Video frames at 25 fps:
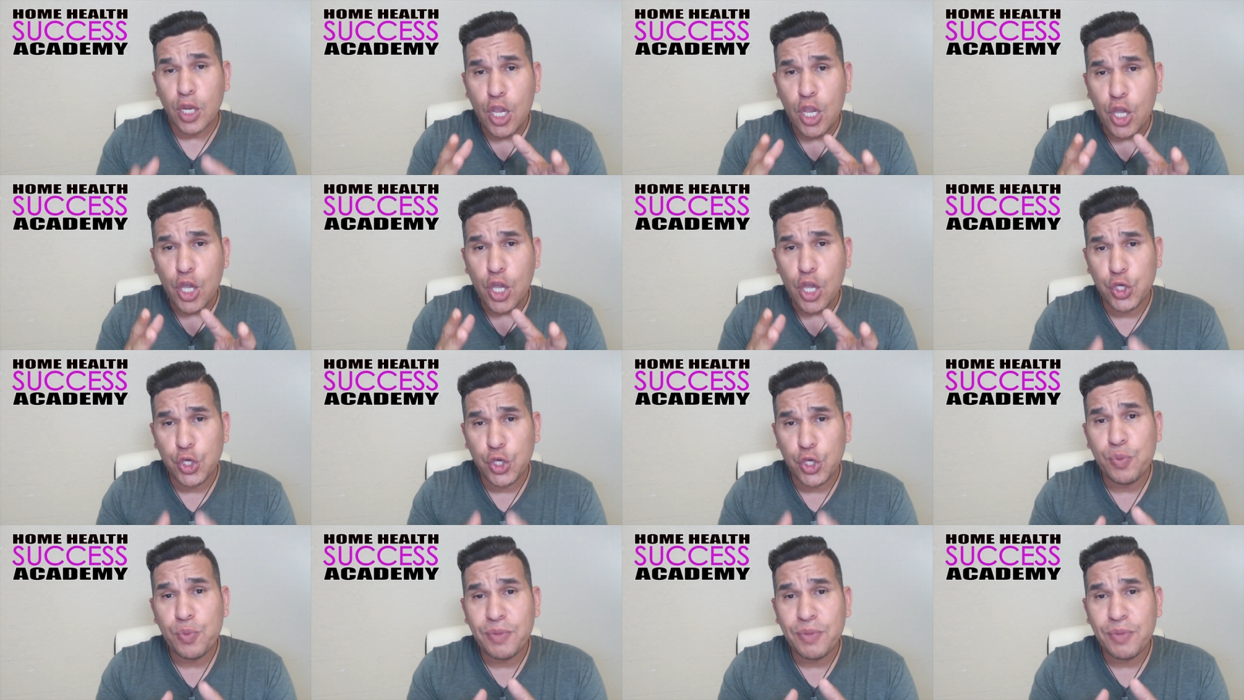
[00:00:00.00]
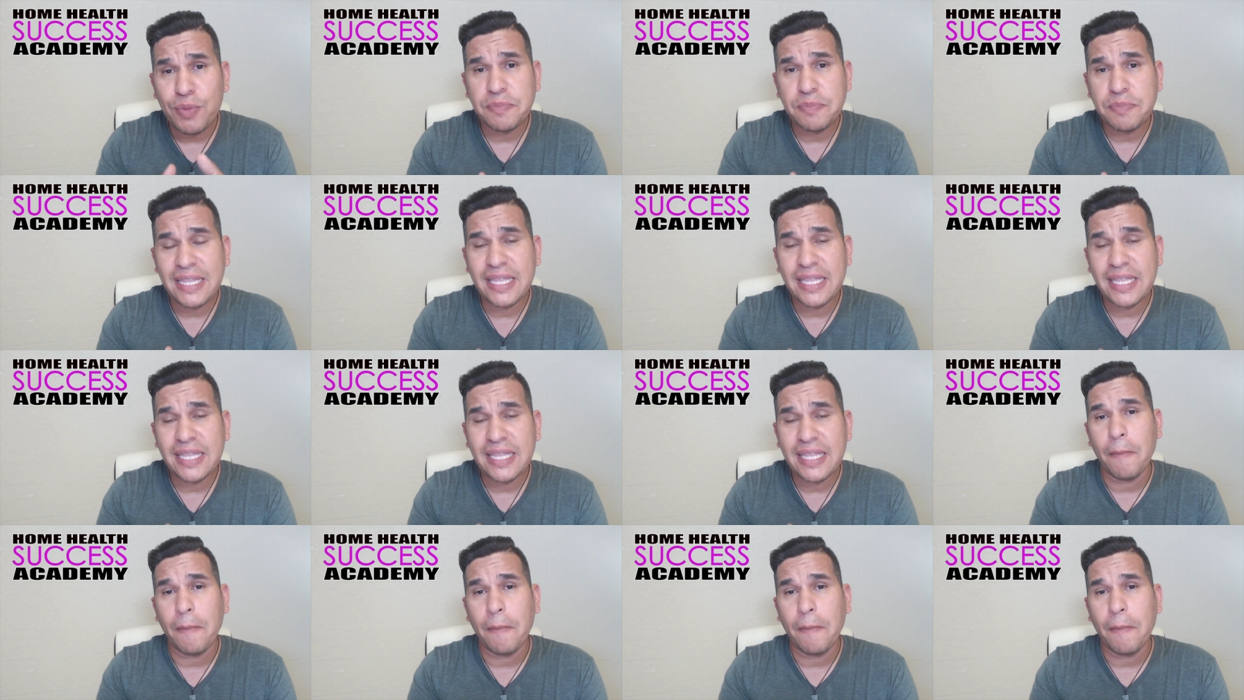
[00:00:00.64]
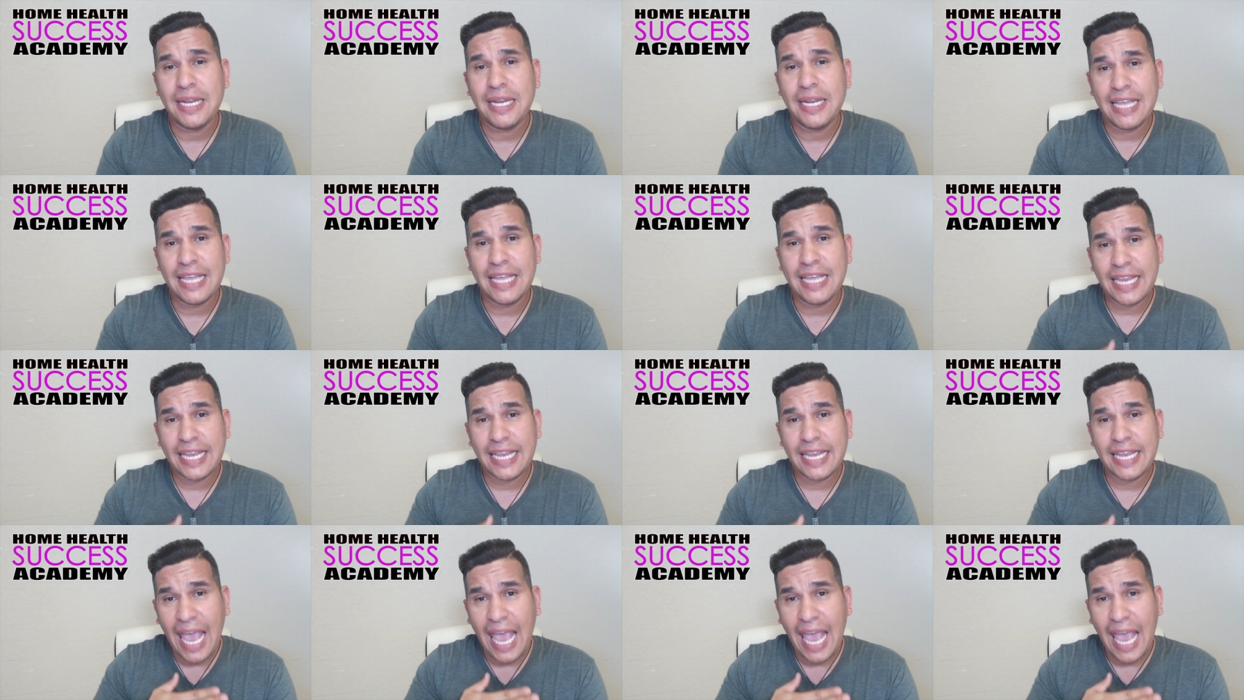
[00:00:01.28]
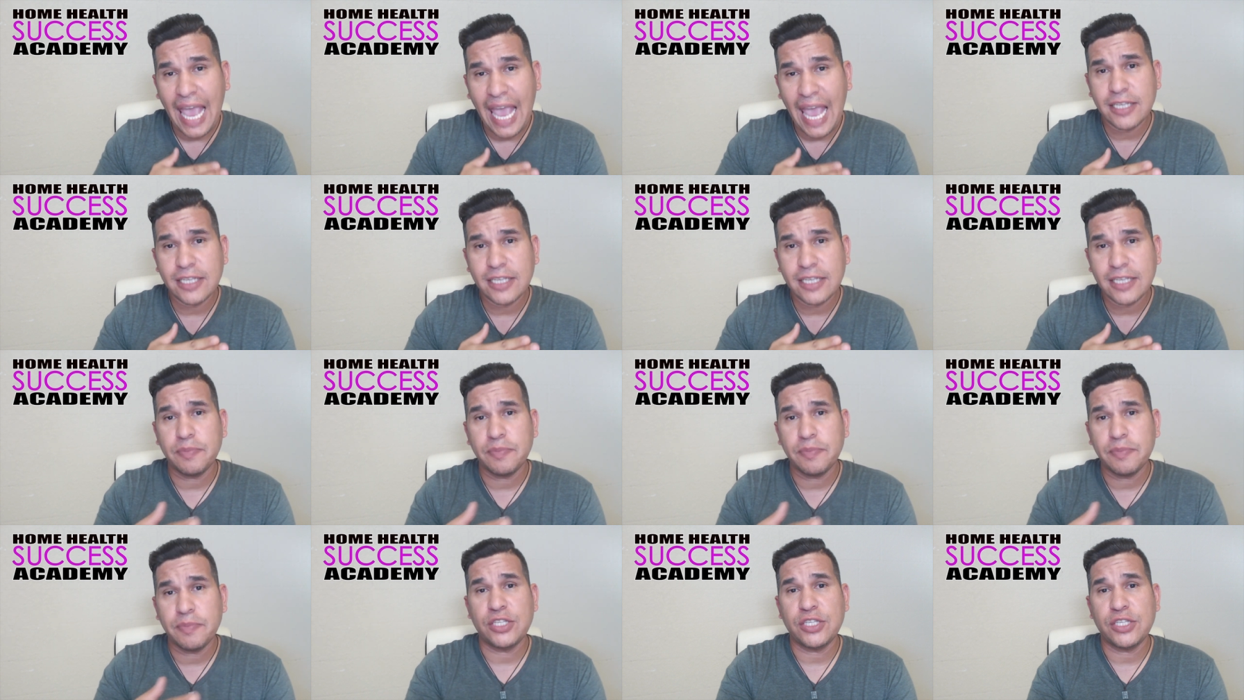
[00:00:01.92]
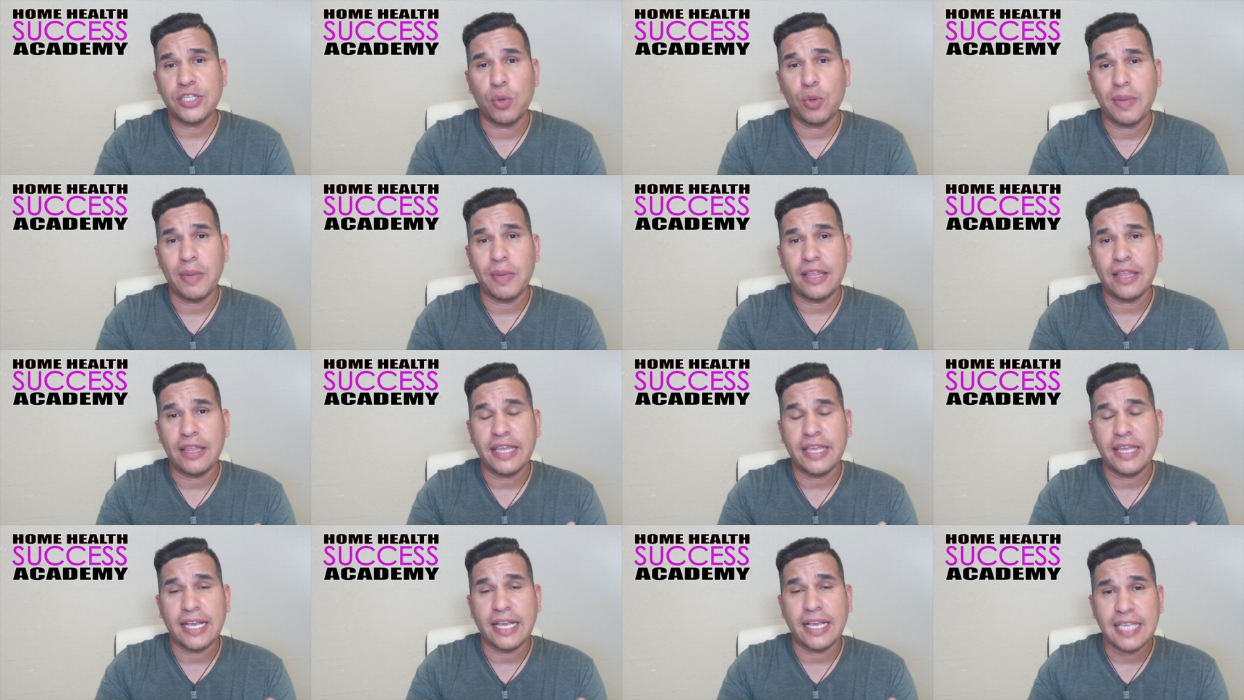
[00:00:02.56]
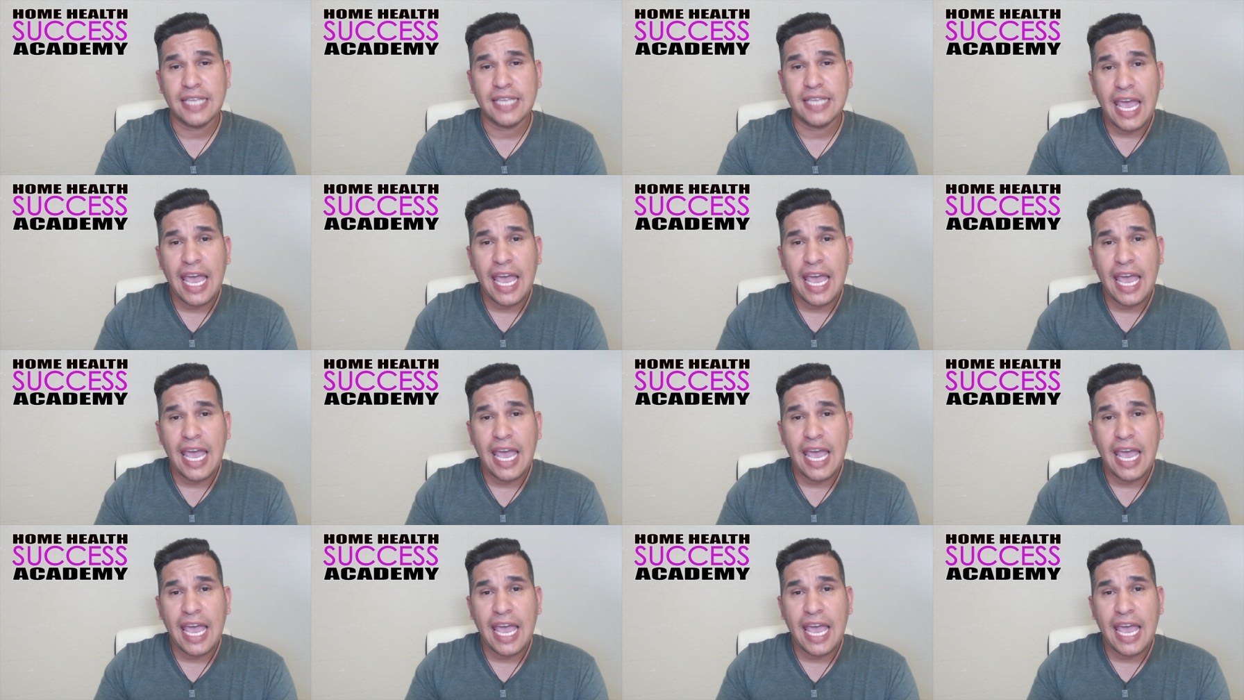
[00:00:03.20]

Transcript: You must be the company that can explain so many things,